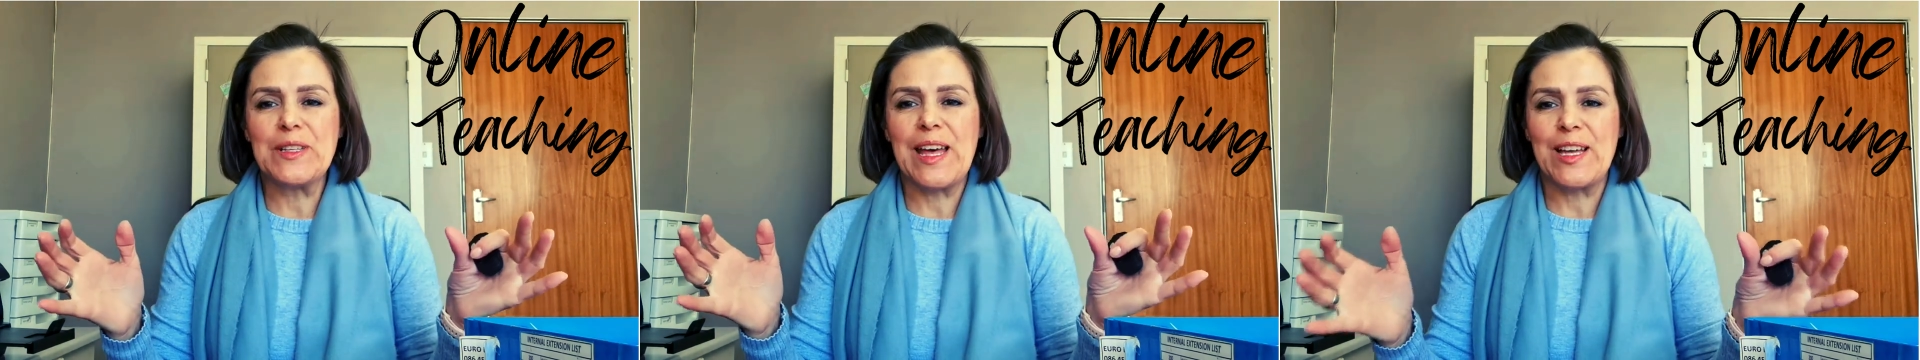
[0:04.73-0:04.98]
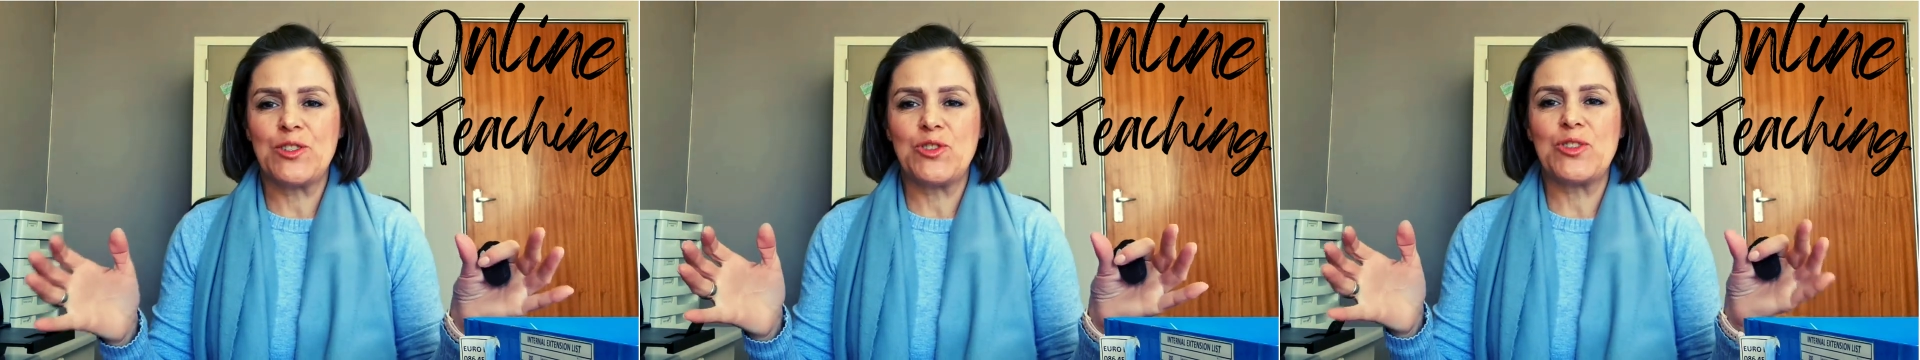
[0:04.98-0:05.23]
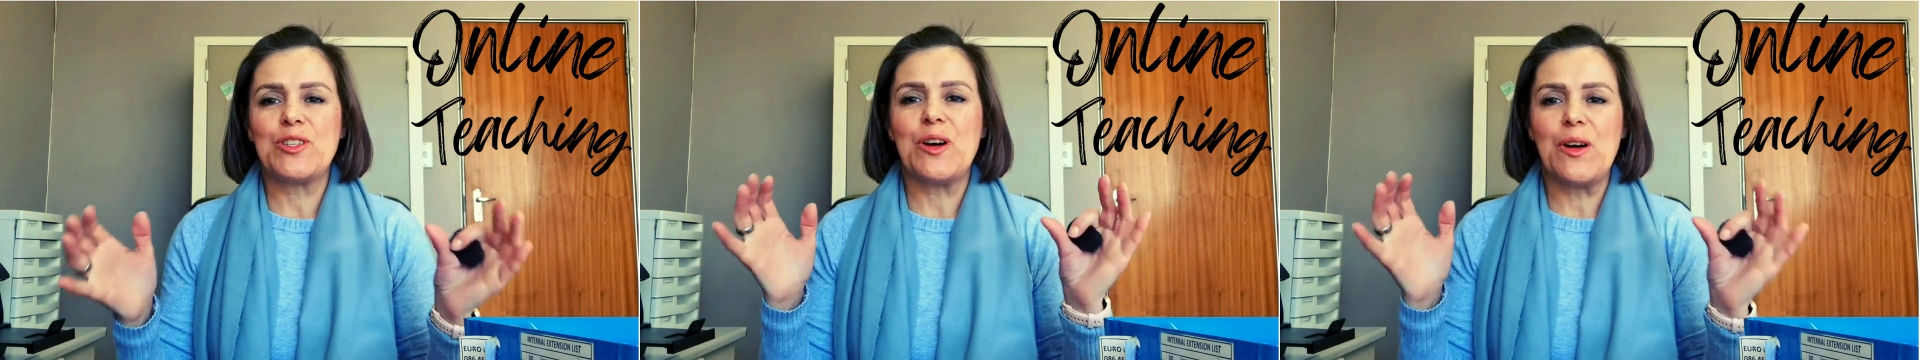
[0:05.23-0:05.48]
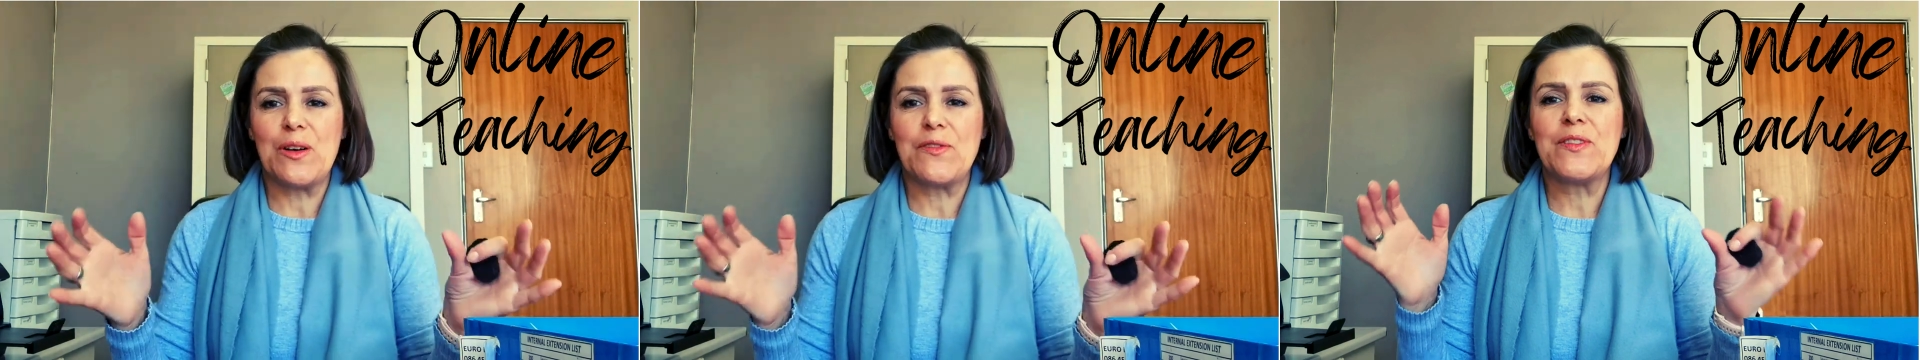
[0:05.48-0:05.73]
country
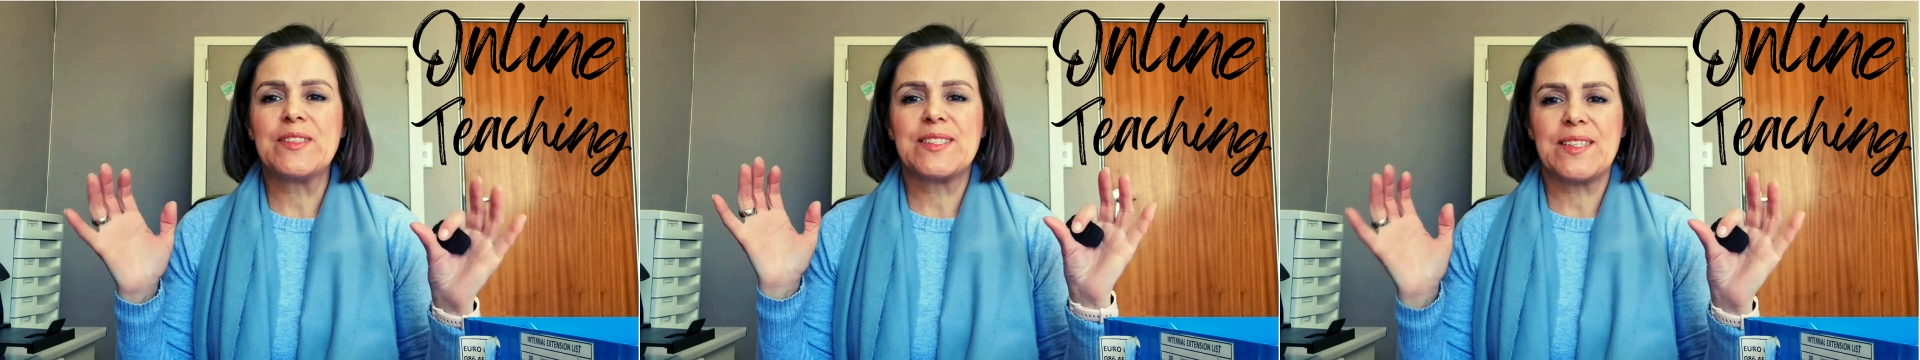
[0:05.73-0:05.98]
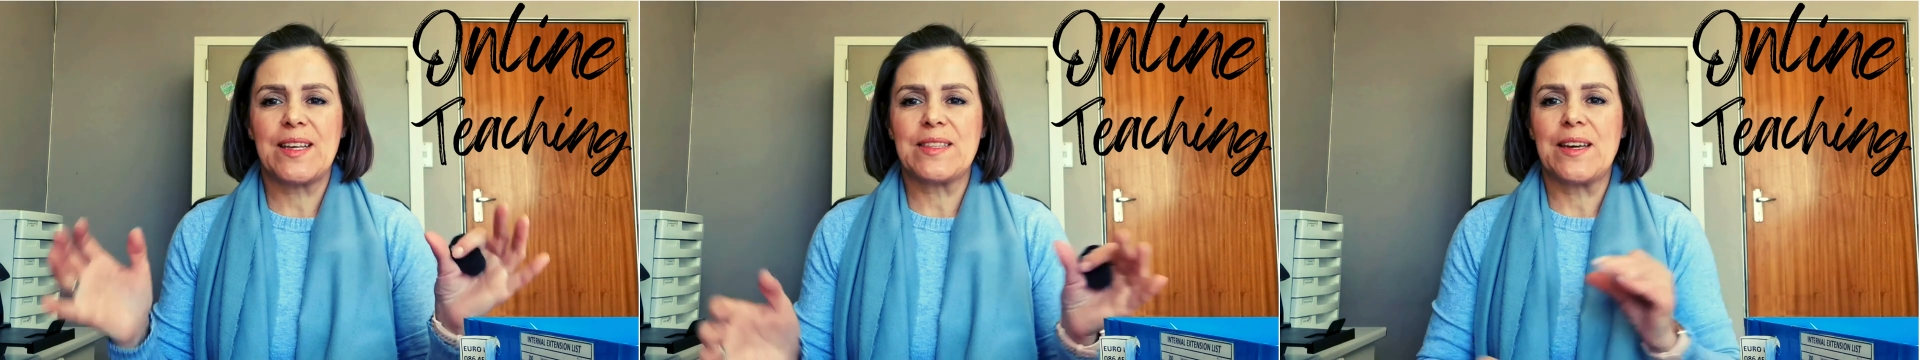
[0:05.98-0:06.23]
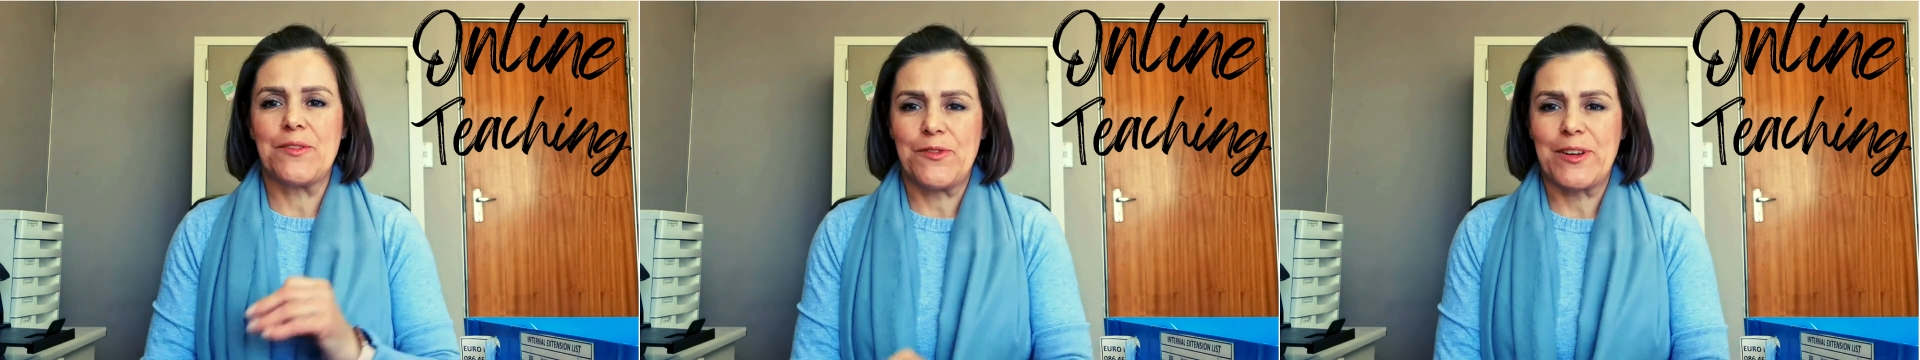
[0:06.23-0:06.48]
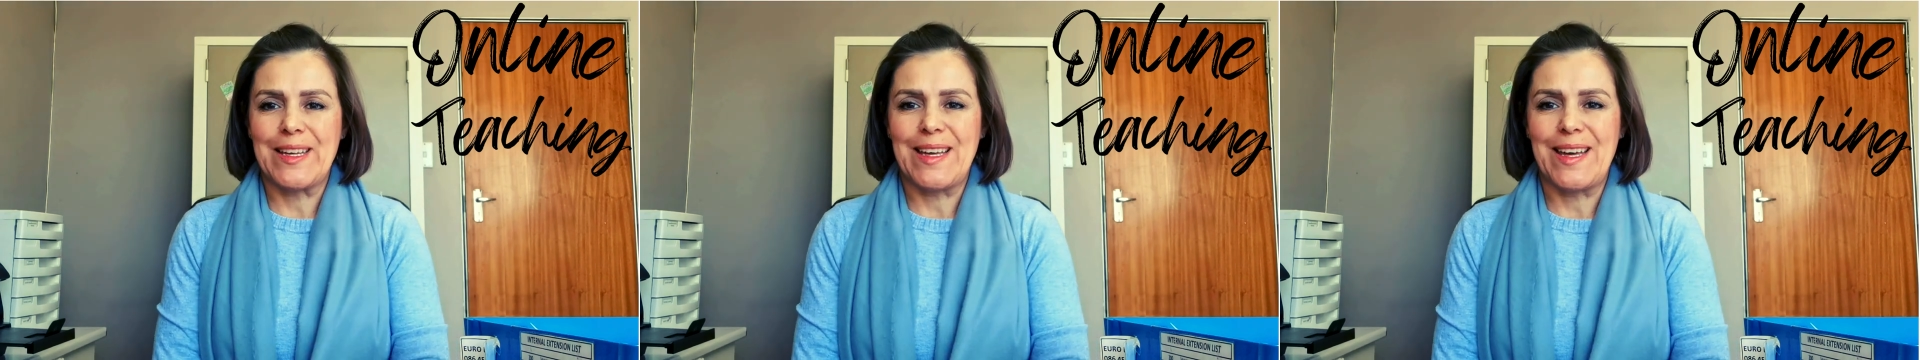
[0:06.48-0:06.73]
of South
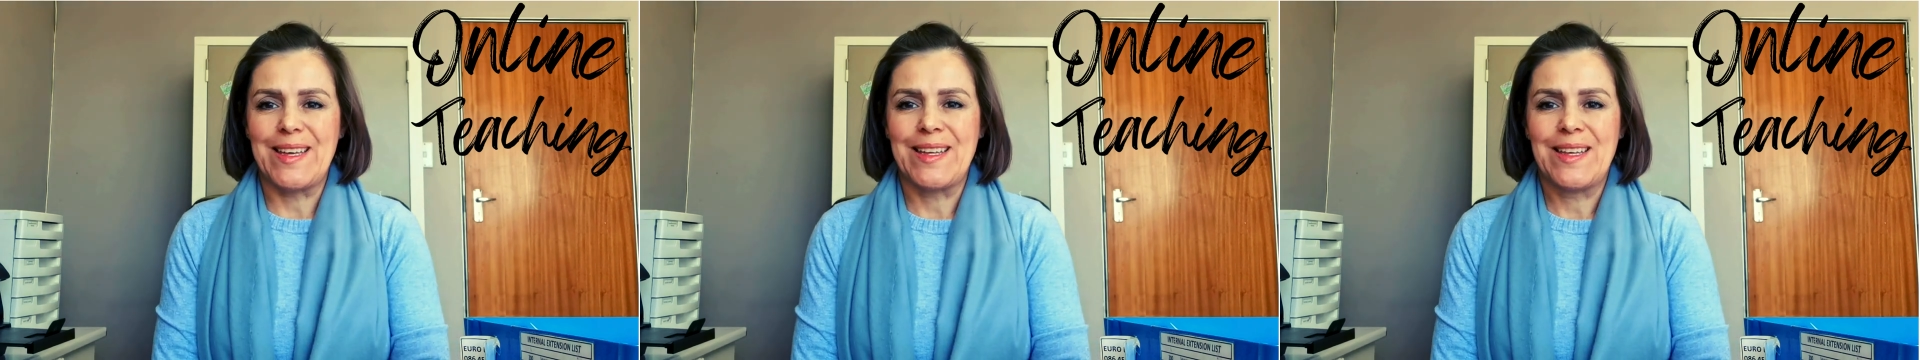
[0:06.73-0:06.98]
Africa.